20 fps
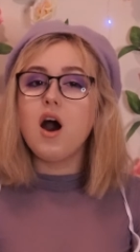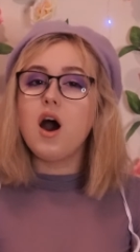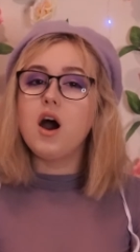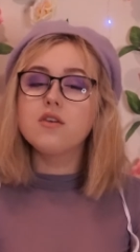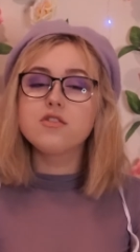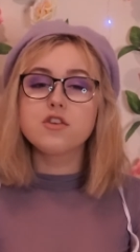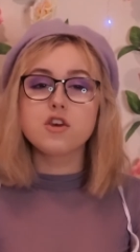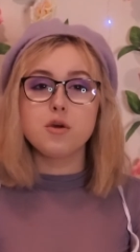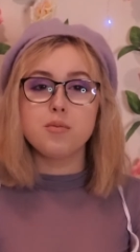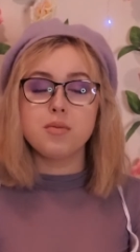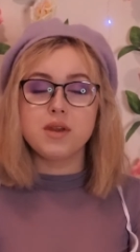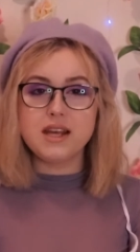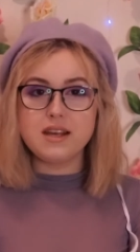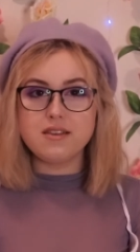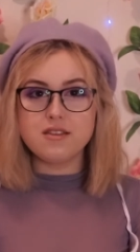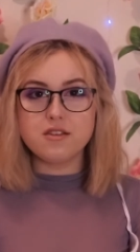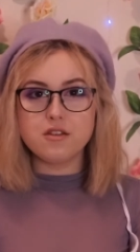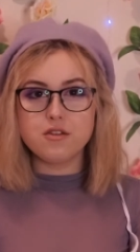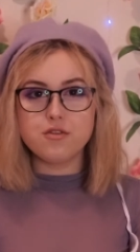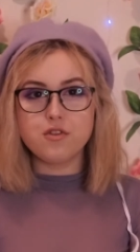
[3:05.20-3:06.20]
After
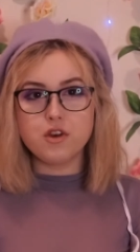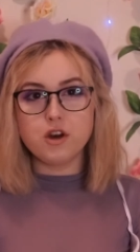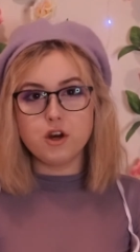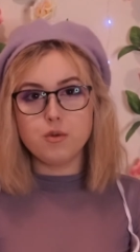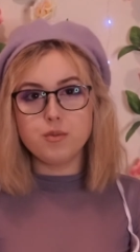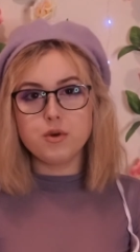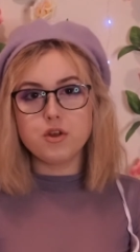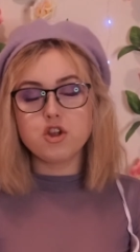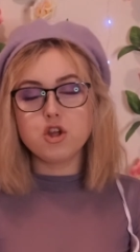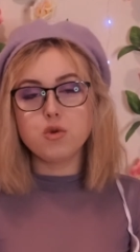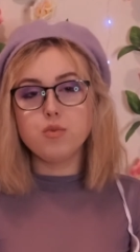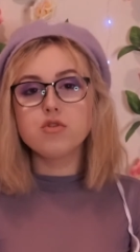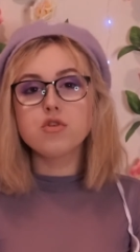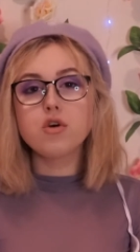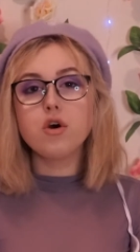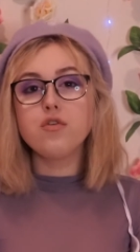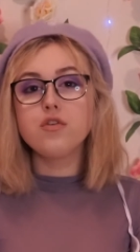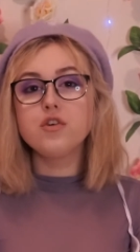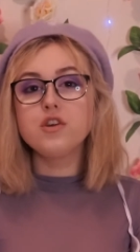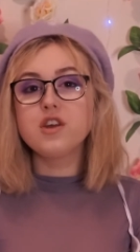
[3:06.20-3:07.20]
completing the film, she was
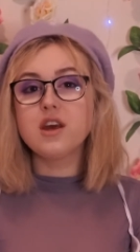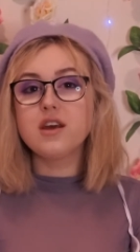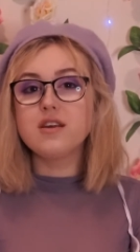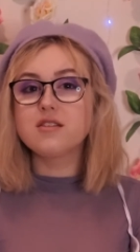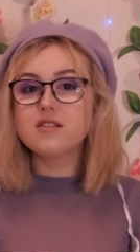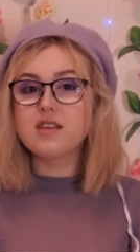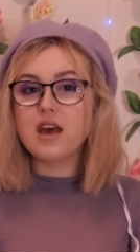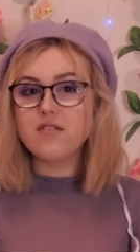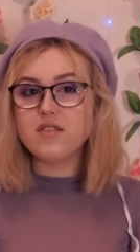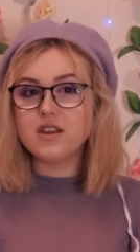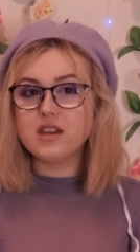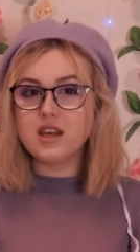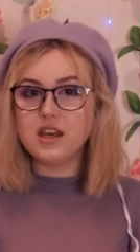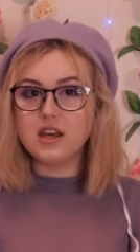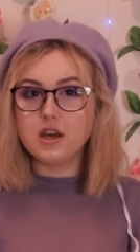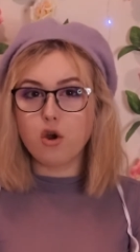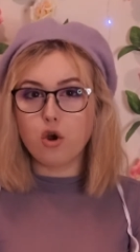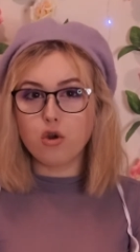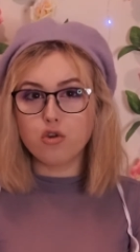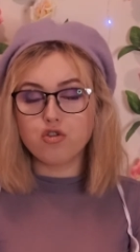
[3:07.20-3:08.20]
offered a 7-year
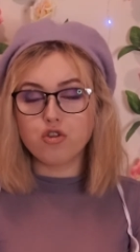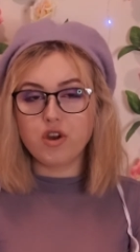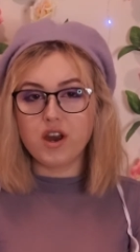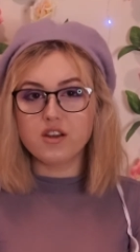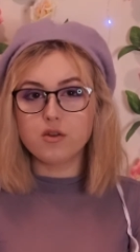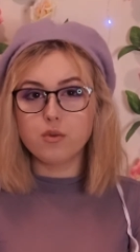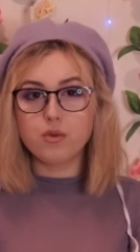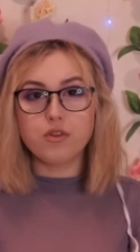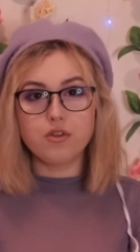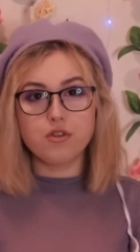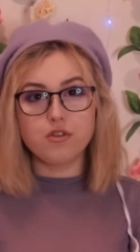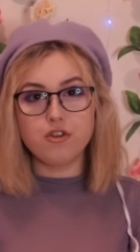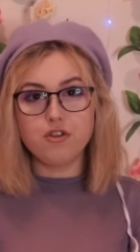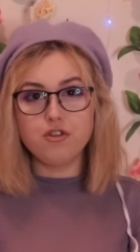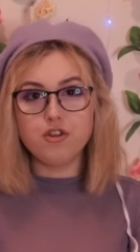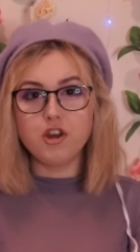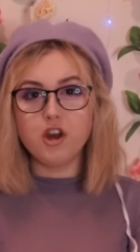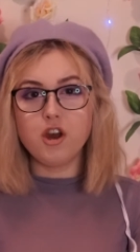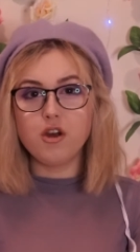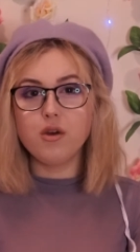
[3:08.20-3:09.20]
contract with the
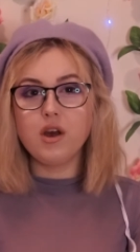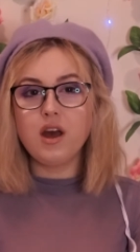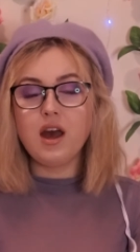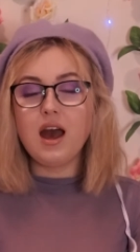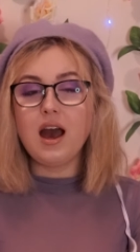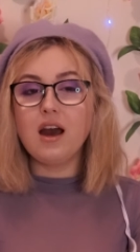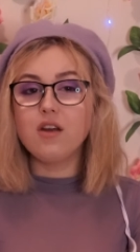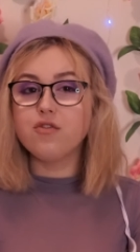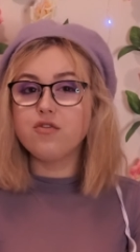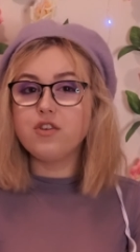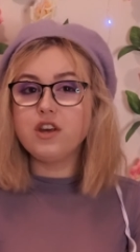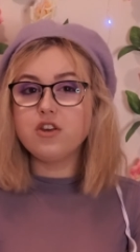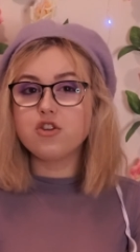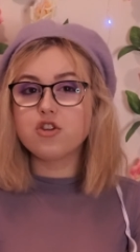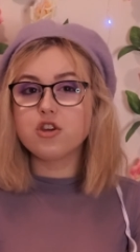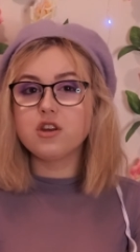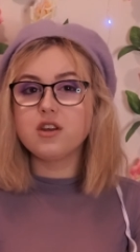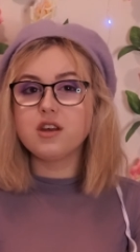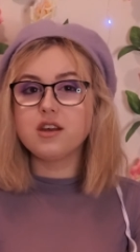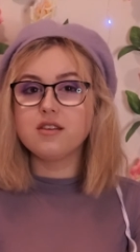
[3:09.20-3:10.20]
studio and
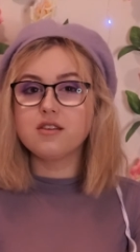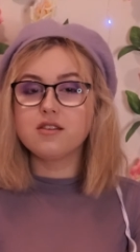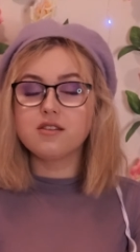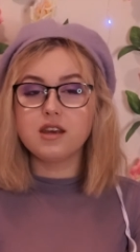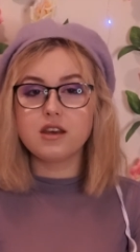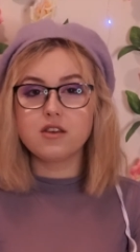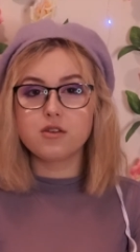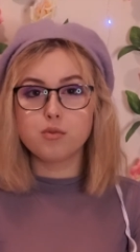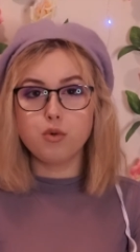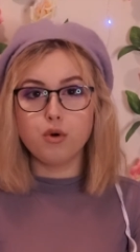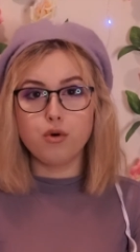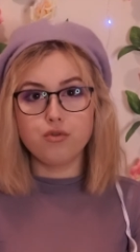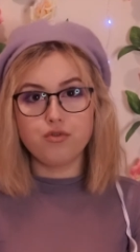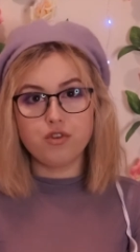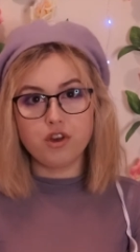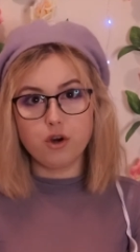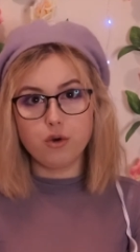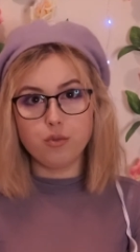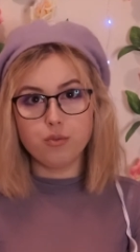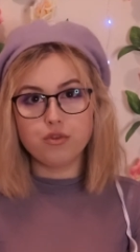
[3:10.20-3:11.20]
featured in 6 more
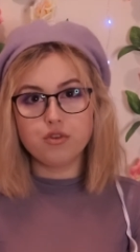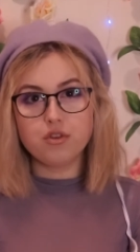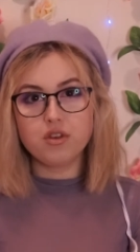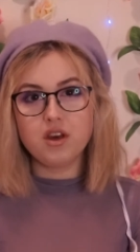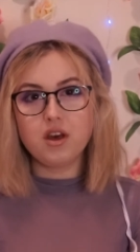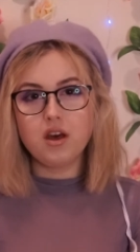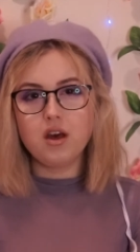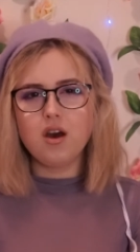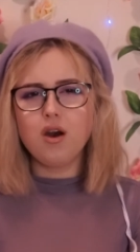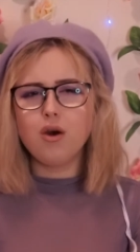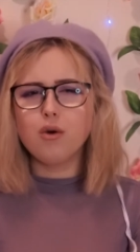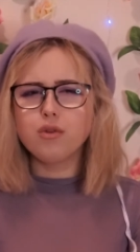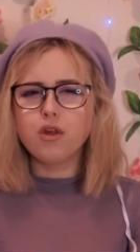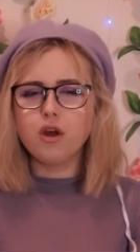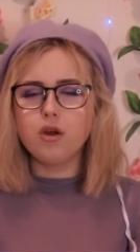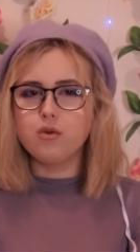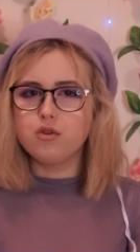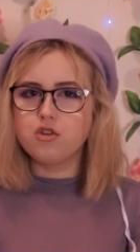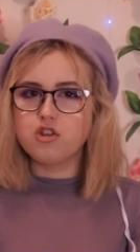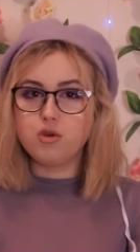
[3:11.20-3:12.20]
films,
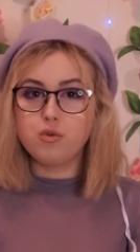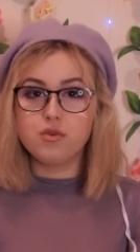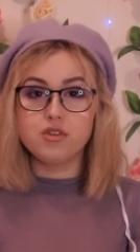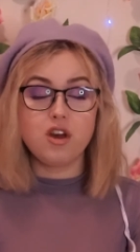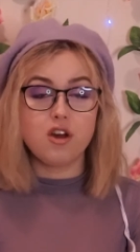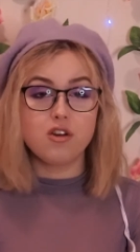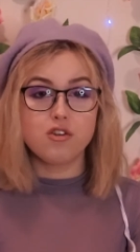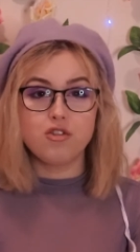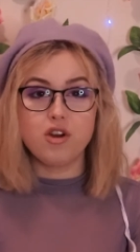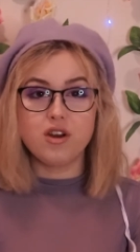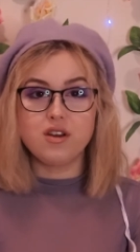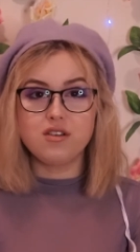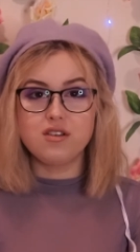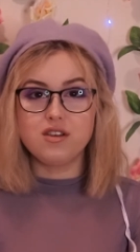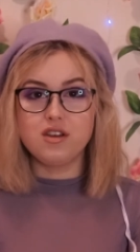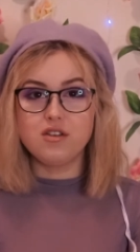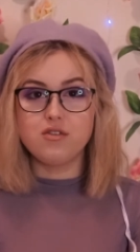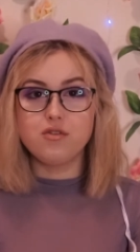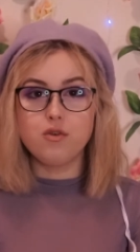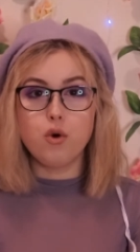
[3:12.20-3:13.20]
although she was
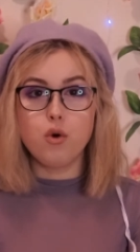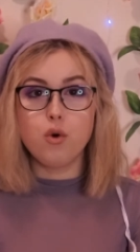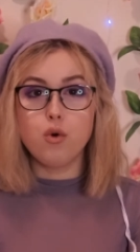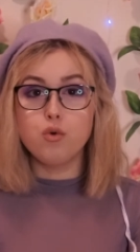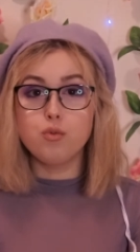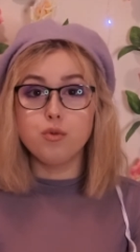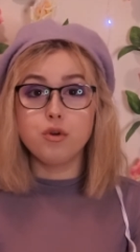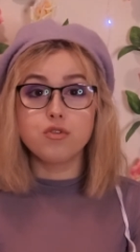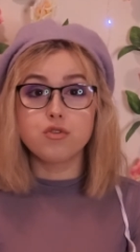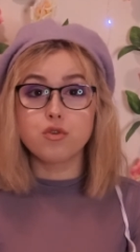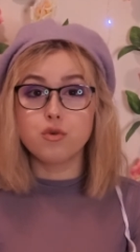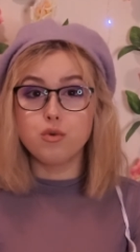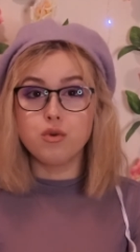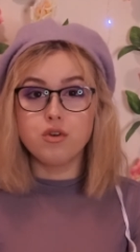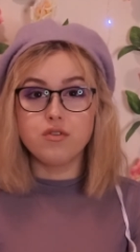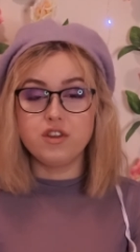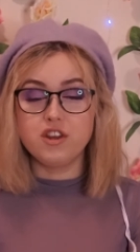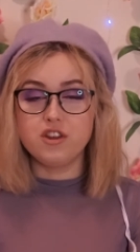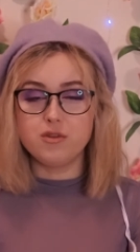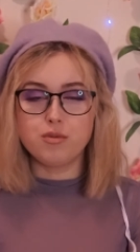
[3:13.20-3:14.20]
uncredited for almost all
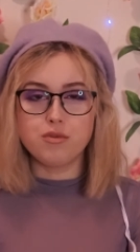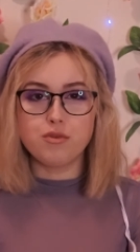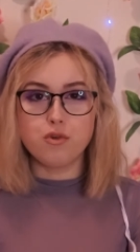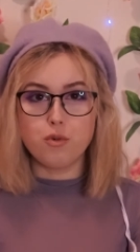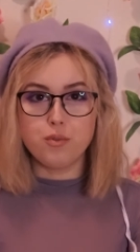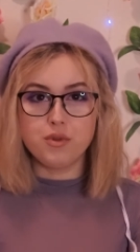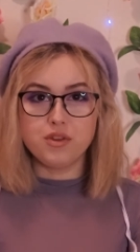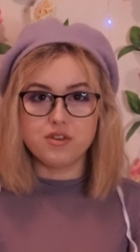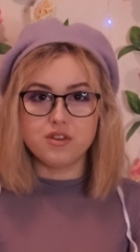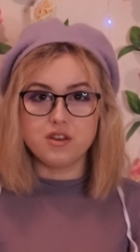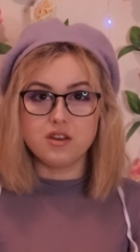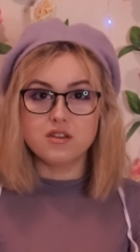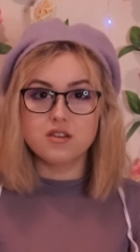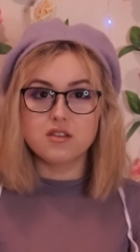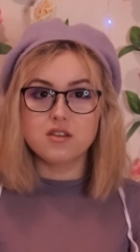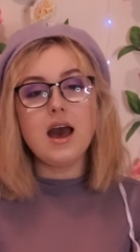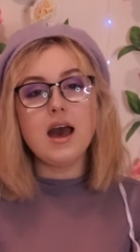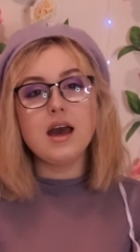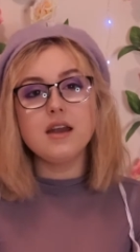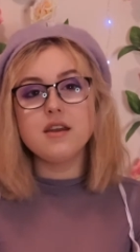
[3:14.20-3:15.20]
of these performances.
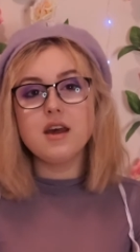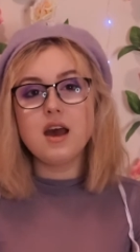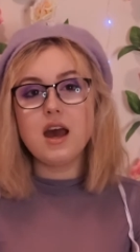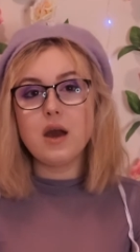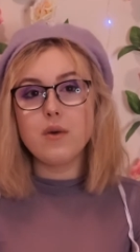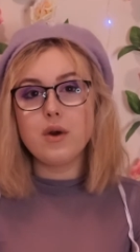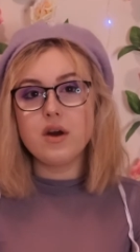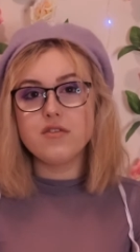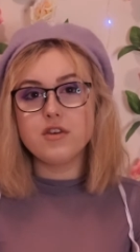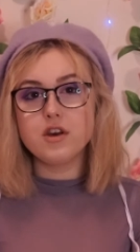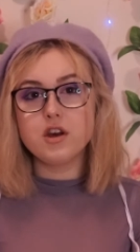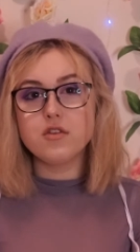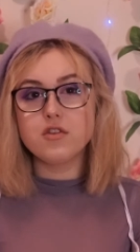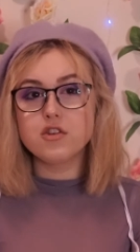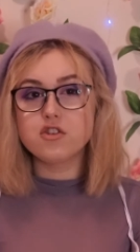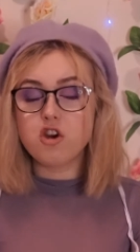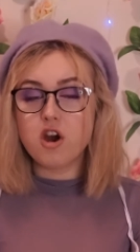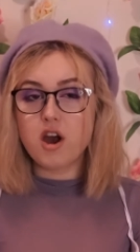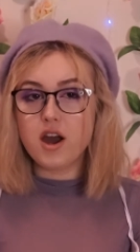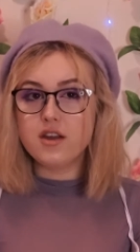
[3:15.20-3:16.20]
Edna, however,
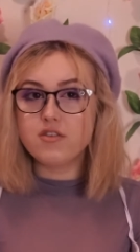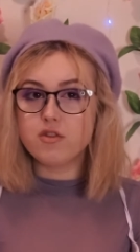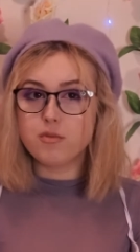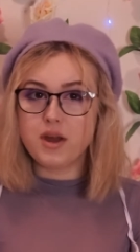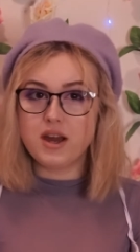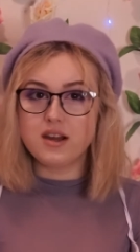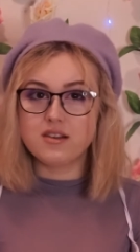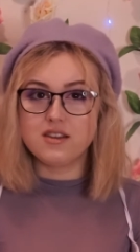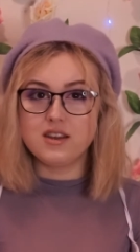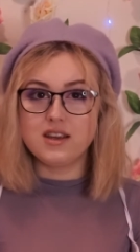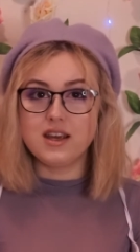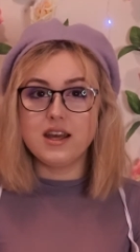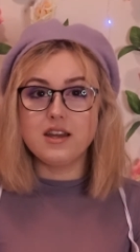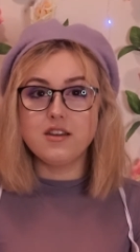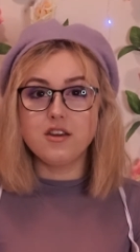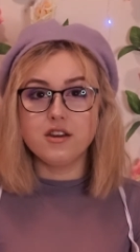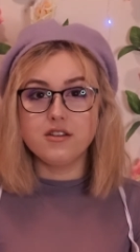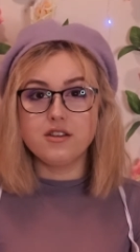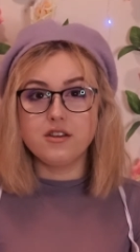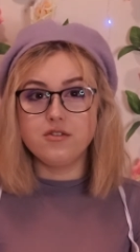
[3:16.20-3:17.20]
retired from acting in
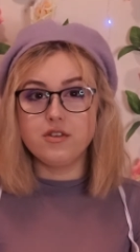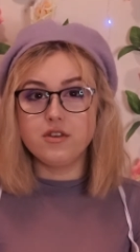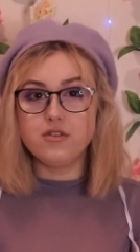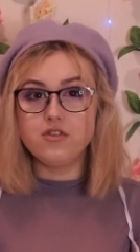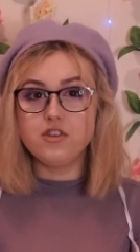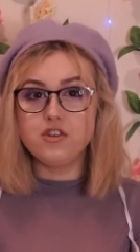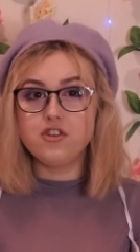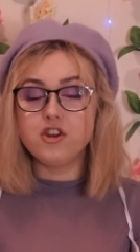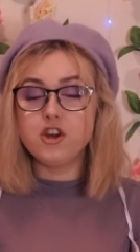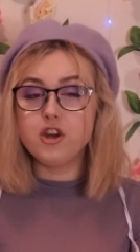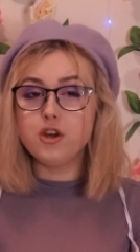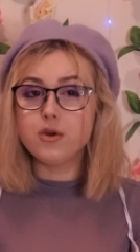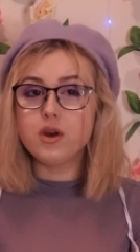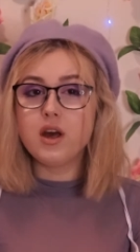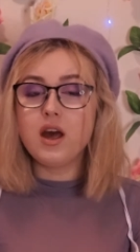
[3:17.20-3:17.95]
1952